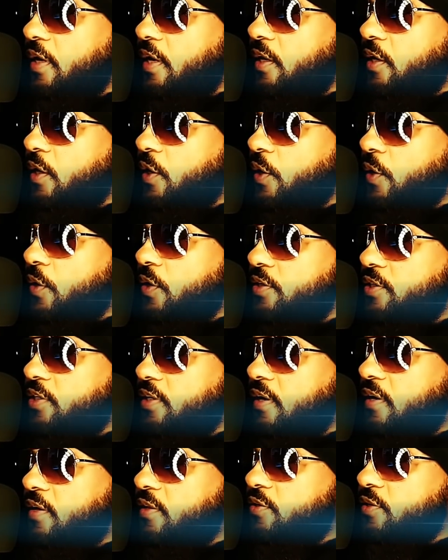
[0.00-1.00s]
encourage
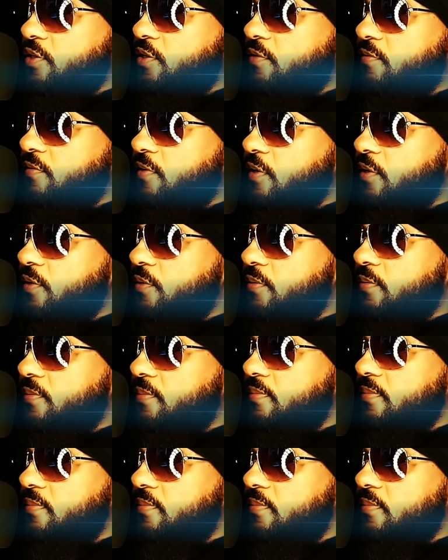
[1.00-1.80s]
others to vote,